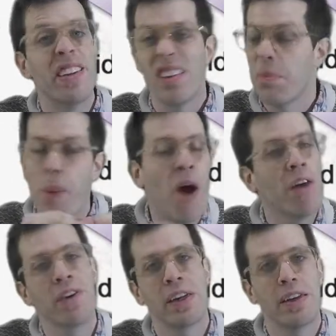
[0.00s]
is the
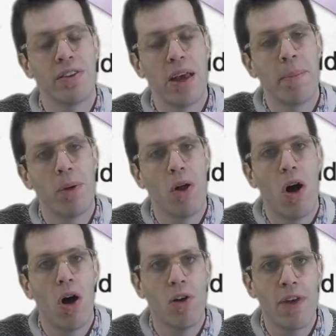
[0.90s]
perfect example
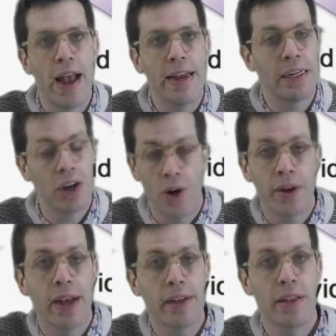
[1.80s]
of a
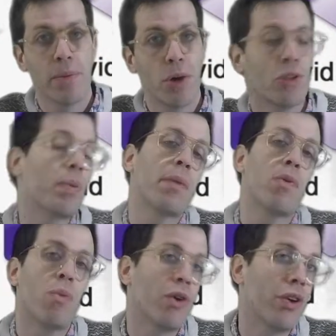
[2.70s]
codec that most
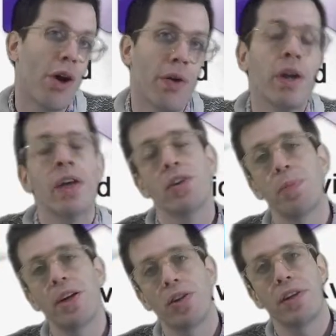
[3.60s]
people would know,
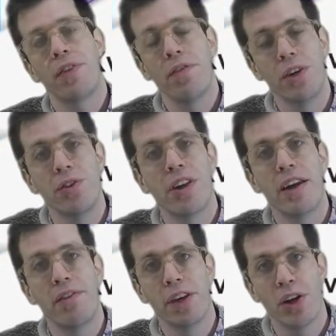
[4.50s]
especially if they've used
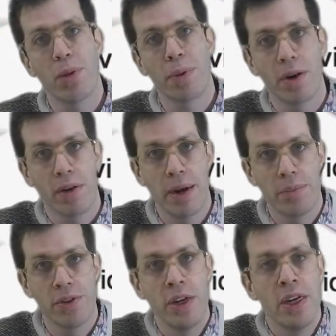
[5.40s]
any video
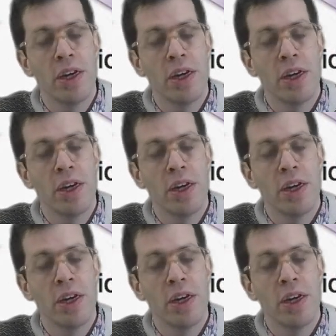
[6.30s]
programs.